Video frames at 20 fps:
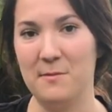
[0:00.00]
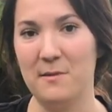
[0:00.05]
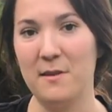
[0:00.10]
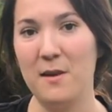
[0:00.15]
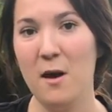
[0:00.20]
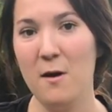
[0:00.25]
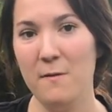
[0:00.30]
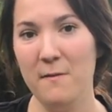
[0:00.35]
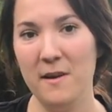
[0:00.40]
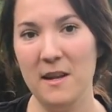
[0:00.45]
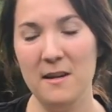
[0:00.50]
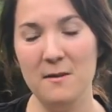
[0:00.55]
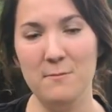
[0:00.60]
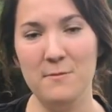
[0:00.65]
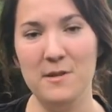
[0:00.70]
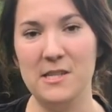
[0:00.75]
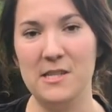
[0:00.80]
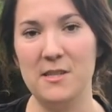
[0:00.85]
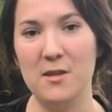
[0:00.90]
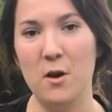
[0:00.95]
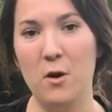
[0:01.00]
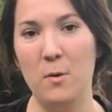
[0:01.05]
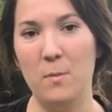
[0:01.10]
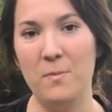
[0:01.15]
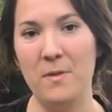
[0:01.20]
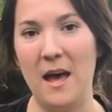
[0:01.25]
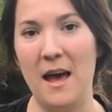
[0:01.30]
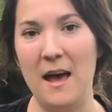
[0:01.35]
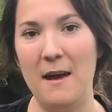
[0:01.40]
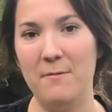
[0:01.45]
with COVID and we just hope
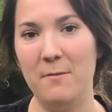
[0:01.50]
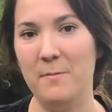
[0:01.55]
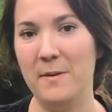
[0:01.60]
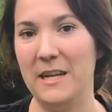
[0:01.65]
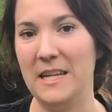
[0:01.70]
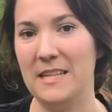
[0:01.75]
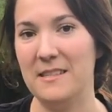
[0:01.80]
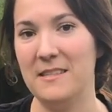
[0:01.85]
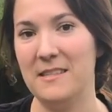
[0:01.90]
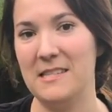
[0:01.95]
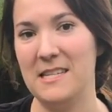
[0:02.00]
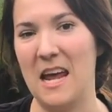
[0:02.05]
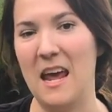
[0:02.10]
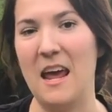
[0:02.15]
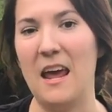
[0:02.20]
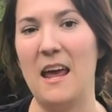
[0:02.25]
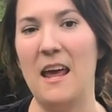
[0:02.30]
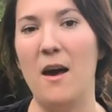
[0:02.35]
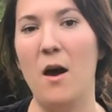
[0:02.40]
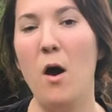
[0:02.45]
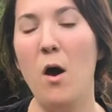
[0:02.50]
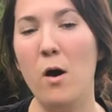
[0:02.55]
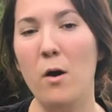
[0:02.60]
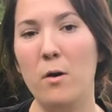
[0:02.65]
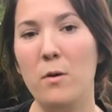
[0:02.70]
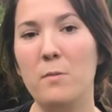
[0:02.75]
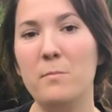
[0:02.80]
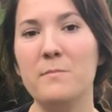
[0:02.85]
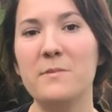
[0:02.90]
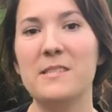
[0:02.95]
that everybody is staying
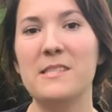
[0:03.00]
home,